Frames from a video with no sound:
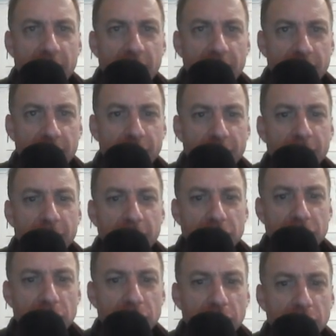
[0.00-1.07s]
the front
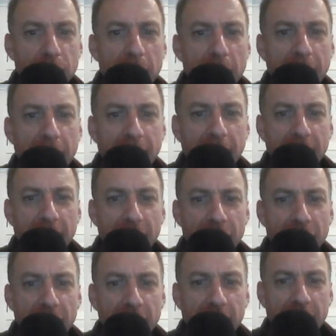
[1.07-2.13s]
hook making
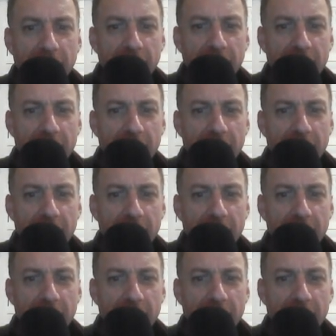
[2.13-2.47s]
the